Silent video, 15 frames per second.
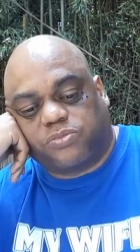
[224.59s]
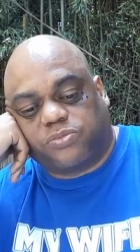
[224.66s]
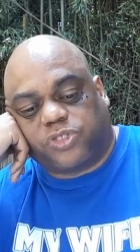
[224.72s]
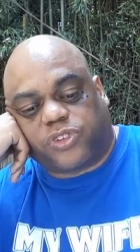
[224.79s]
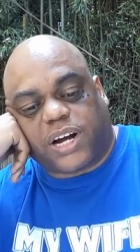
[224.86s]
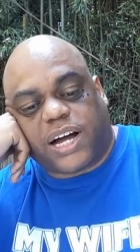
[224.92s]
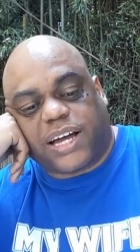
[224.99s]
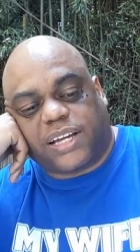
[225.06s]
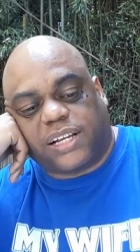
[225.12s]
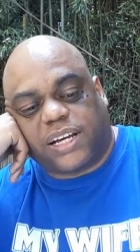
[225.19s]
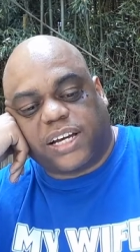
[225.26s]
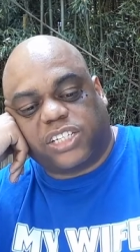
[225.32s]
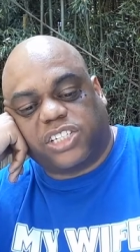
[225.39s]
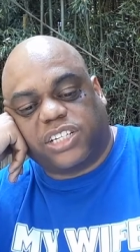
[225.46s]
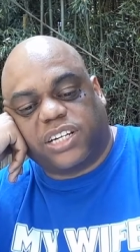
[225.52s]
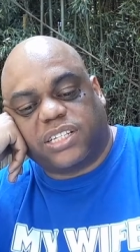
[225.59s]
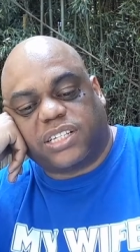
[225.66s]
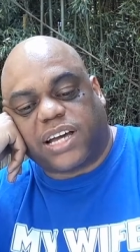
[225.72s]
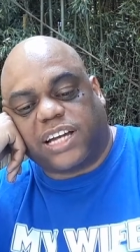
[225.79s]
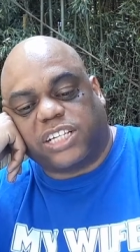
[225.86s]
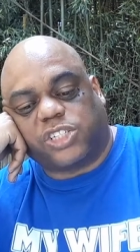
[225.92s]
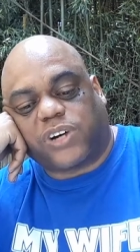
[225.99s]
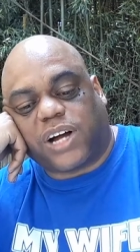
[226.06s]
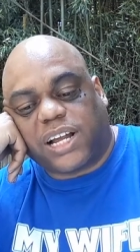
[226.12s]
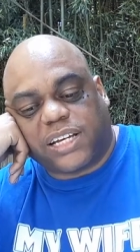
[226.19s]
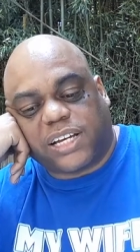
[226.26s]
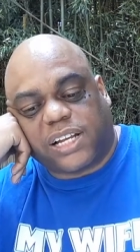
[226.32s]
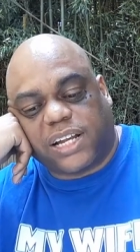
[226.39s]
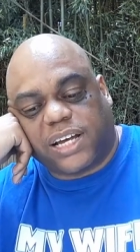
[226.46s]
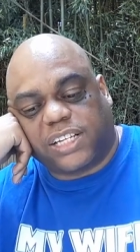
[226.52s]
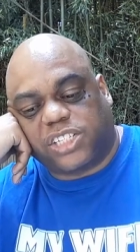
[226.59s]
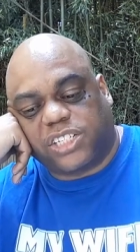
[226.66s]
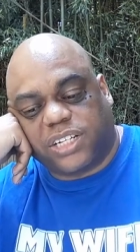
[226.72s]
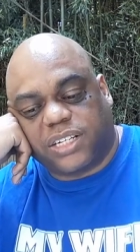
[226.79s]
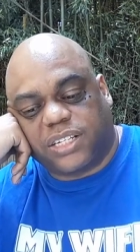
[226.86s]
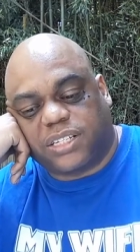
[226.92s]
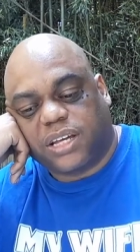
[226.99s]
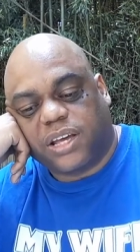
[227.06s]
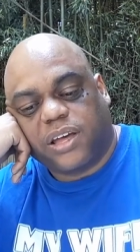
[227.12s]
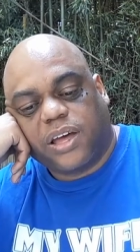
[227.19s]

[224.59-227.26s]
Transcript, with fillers: dry clutches, hydraulic clutches.